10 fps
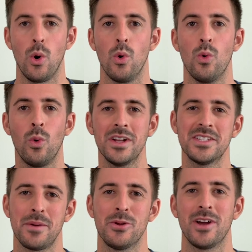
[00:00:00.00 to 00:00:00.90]
What is
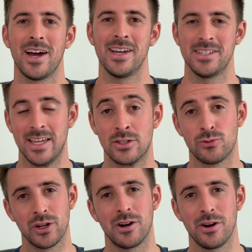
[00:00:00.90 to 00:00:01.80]
up, you guys? It's
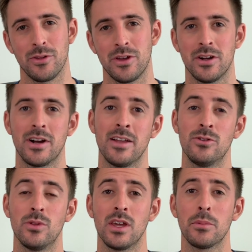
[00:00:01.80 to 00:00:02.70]
Ricardo here, and
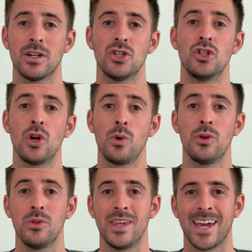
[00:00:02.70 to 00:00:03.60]
today I'm going to show
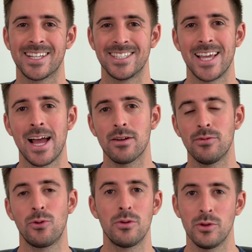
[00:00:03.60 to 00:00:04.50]
you the exact
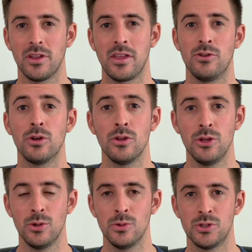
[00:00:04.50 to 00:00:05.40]
formula that you could
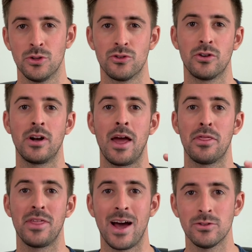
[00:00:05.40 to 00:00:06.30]
use to turn
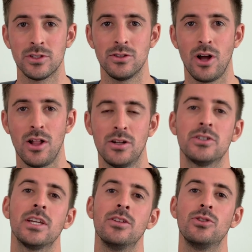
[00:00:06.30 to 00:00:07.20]

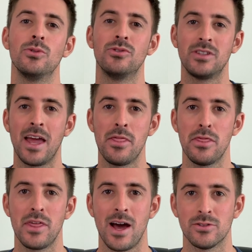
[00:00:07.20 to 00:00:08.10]
$1,000 into
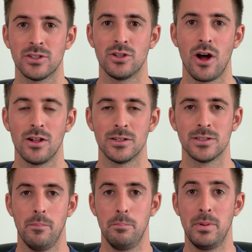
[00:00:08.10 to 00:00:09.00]

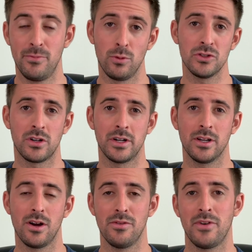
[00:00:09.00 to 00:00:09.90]
$10,000. Before starting
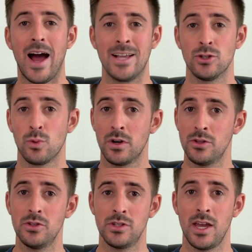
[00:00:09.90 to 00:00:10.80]
off, I just wanted
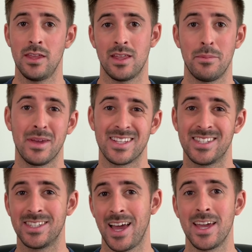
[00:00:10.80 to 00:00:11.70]
to say that I'm
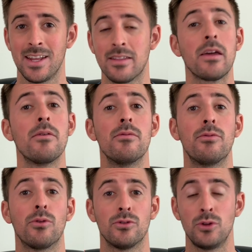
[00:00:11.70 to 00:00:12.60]
excited
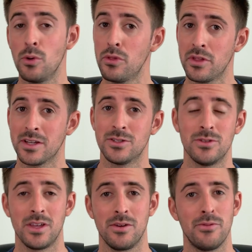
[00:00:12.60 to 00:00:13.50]
for two things
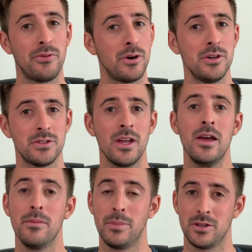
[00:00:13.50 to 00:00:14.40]
today. First,
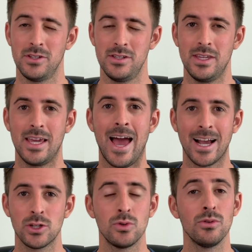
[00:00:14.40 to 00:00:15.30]
because it's the
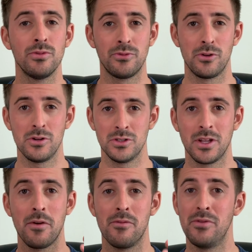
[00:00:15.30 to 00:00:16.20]
actual first
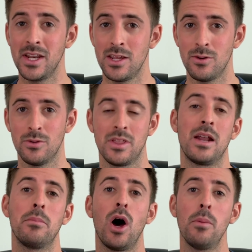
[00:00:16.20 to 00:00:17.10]
video that
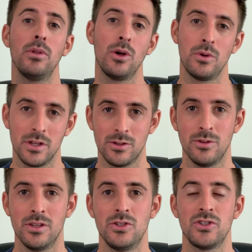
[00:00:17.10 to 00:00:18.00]
I'm uploading to
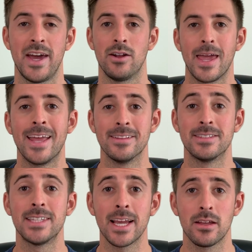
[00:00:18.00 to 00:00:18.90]
this channel. And
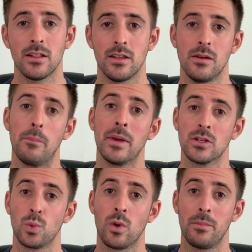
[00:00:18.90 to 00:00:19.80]
secondly,
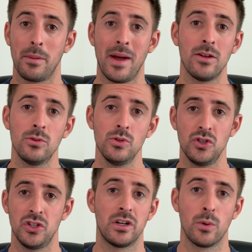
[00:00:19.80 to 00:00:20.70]
because what I'm about to
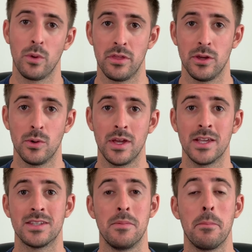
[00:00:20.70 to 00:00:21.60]
share with you
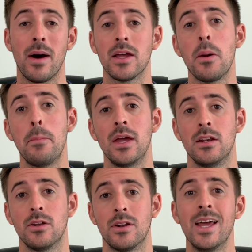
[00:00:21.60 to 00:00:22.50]
is, in my
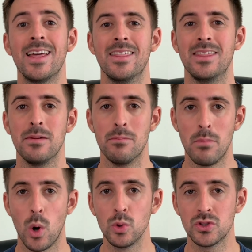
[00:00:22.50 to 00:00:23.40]
opinion, the
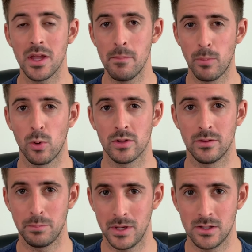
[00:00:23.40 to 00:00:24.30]
most
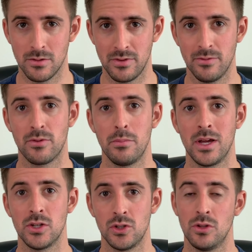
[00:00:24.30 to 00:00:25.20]
important piece of
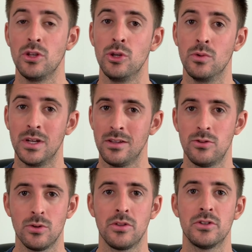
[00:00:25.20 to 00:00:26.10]
information you need
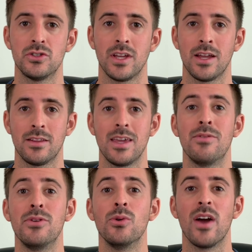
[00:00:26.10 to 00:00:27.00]
to understand
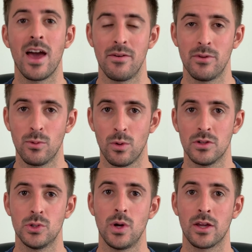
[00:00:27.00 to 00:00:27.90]
if you ever
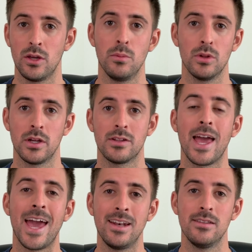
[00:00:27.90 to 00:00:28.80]
want to accumulate
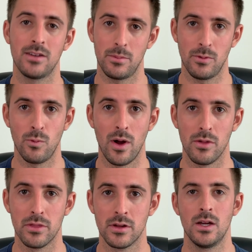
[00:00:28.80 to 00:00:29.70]
any type of wealth.